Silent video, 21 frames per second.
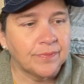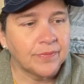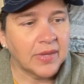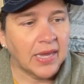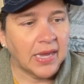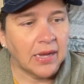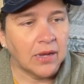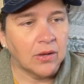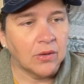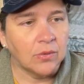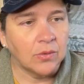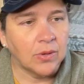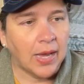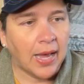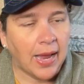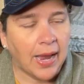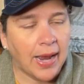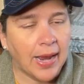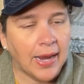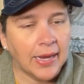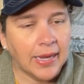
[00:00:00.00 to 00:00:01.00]
Now,
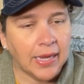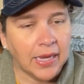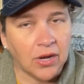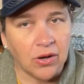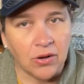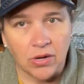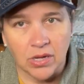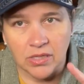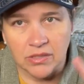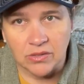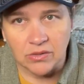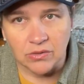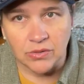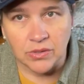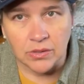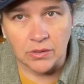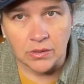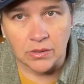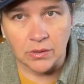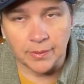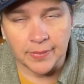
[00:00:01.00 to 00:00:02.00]
I ear hustled a
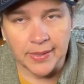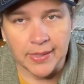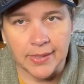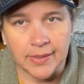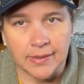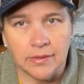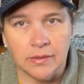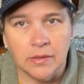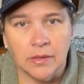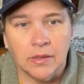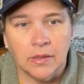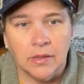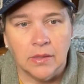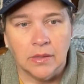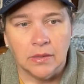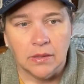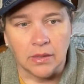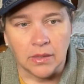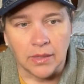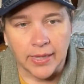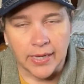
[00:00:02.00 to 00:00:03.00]
little bit
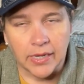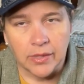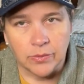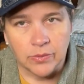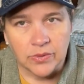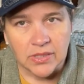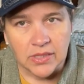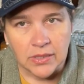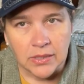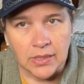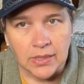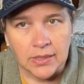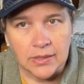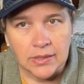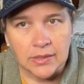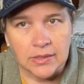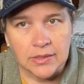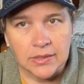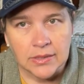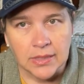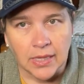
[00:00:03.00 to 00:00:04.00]
the lady that was conducting
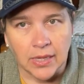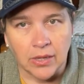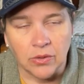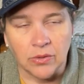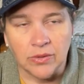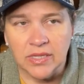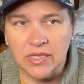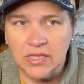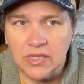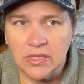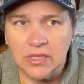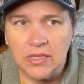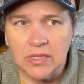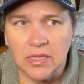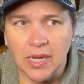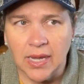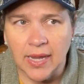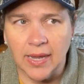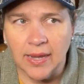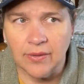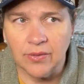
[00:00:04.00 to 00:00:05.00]
the sale. And this is,
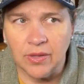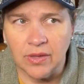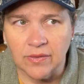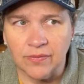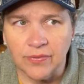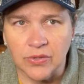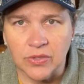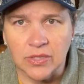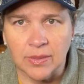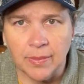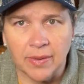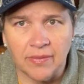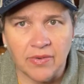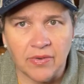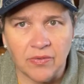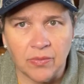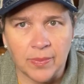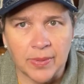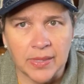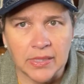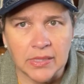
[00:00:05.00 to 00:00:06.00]
I think, the first time I've
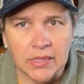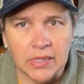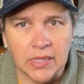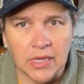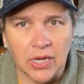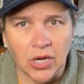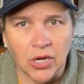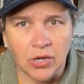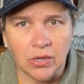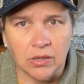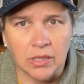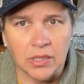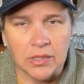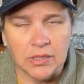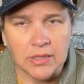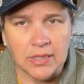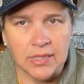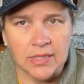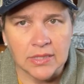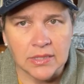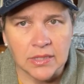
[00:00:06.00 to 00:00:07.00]
ever been to their
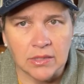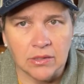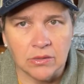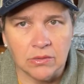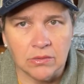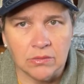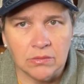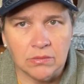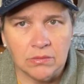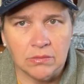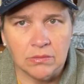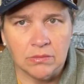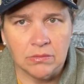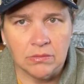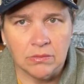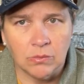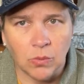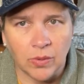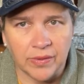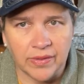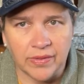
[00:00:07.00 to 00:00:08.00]
estate sale,
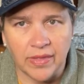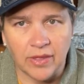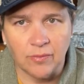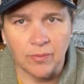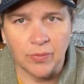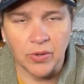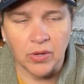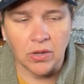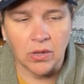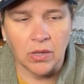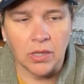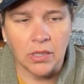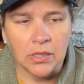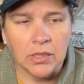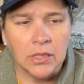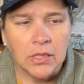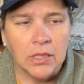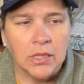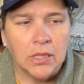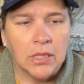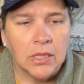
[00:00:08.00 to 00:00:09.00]
one that they've put on.
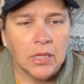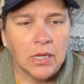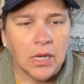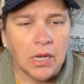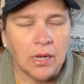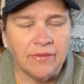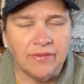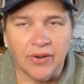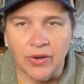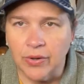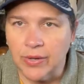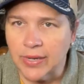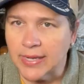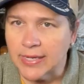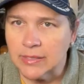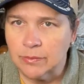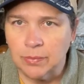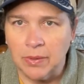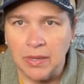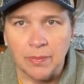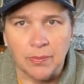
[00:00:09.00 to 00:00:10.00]
Very
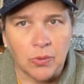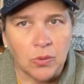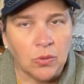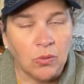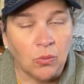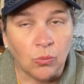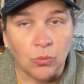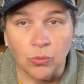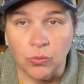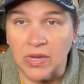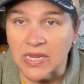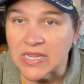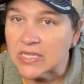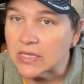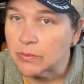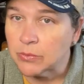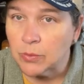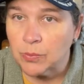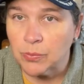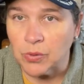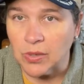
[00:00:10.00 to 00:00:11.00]
nice people,
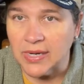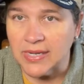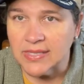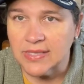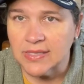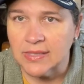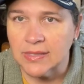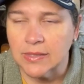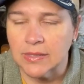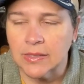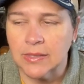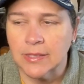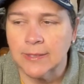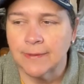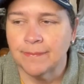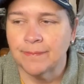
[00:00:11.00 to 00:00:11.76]
reasonable prices.